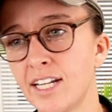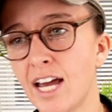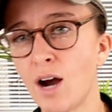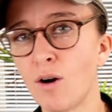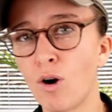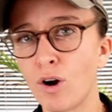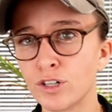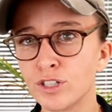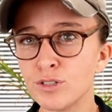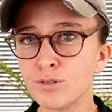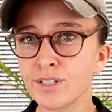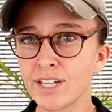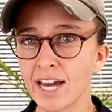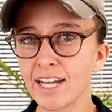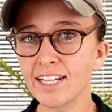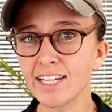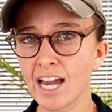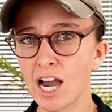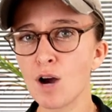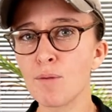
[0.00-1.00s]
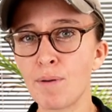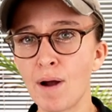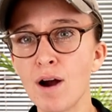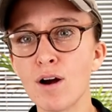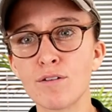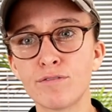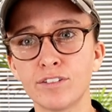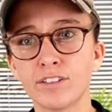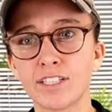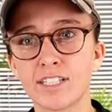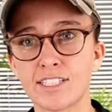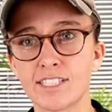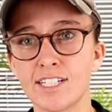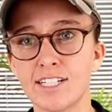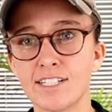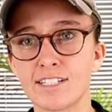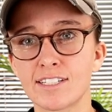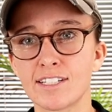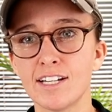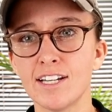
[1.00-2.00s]
Now, are you getting how powerful this
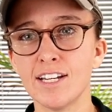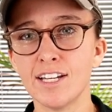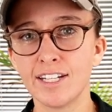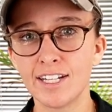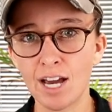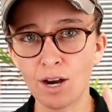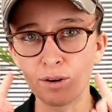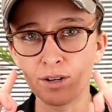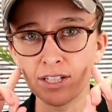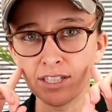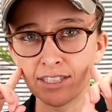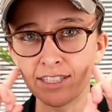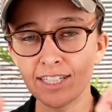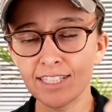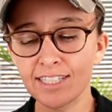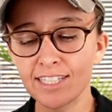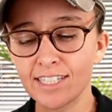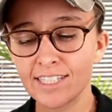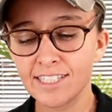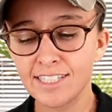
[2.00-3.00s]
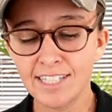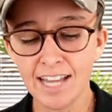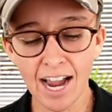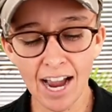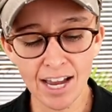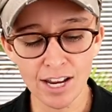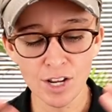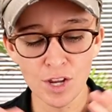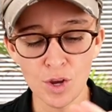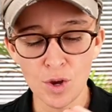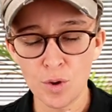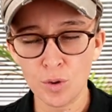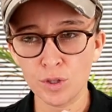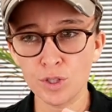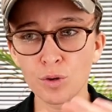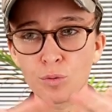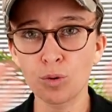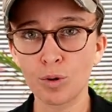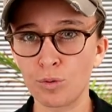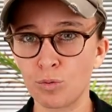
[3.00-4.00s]
is? Now, this is not,
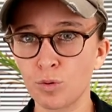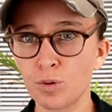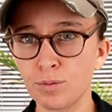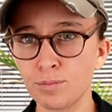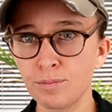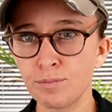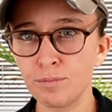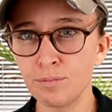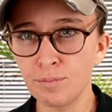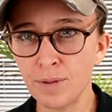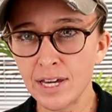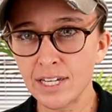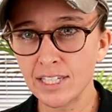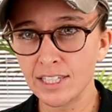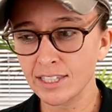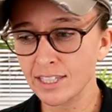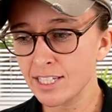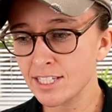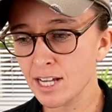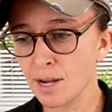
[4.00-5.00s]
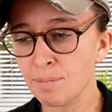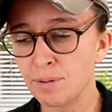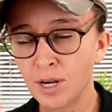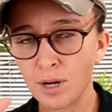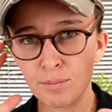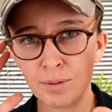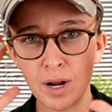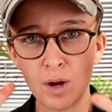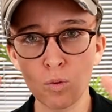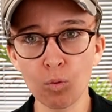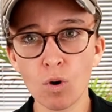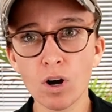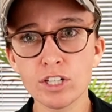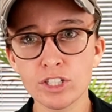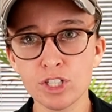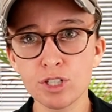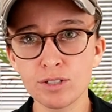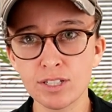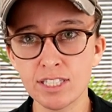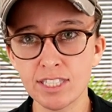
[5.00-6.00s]
you know, we're, we're making these up here, but I
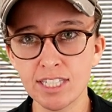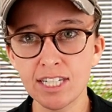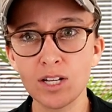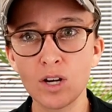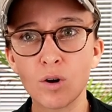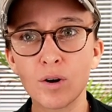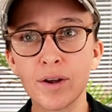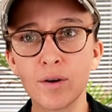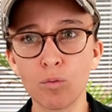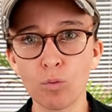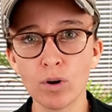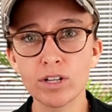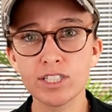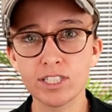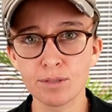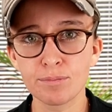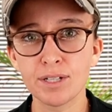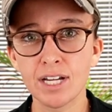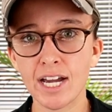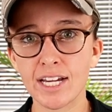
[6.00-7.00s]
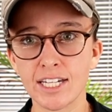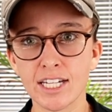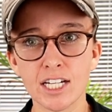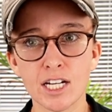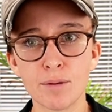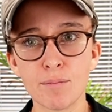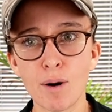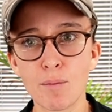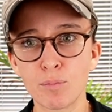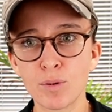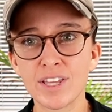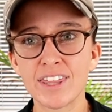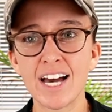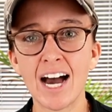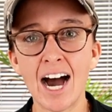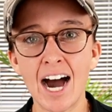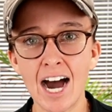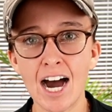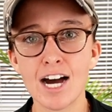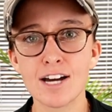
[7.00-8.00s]
want you to see, okay, what's something I can come up with
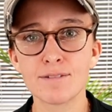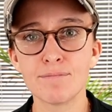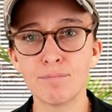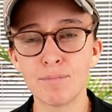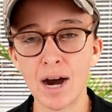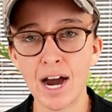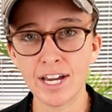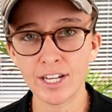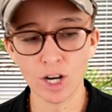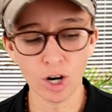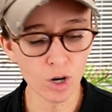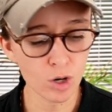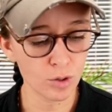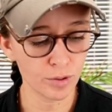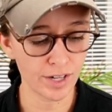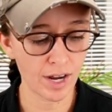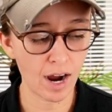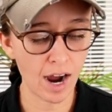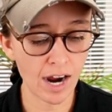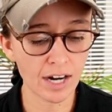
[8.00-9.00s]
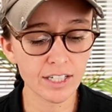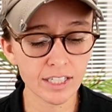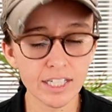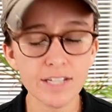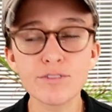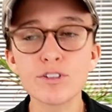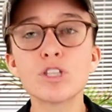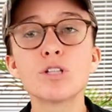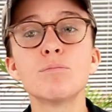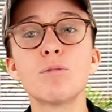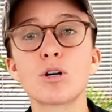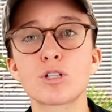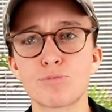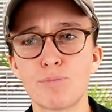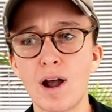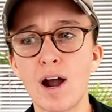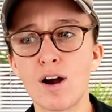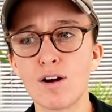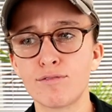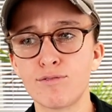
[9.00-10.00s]
on my own? Now, I'm going to give you the most
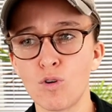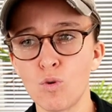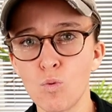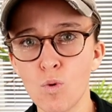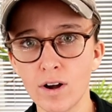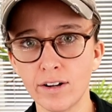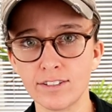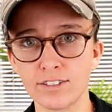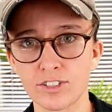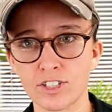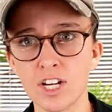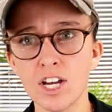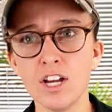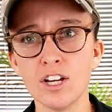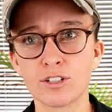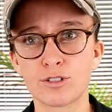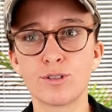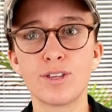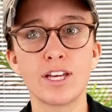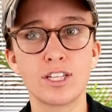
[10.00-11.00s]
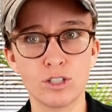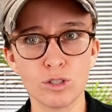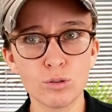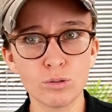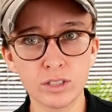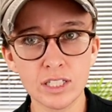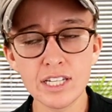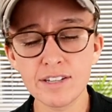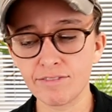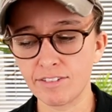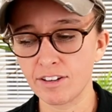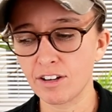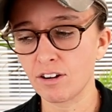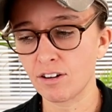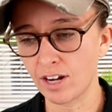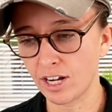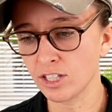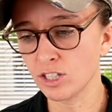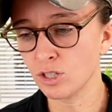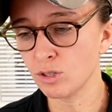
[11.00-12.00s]
powerful ones so that you leave here
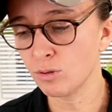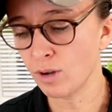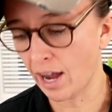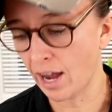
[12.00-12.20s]
and you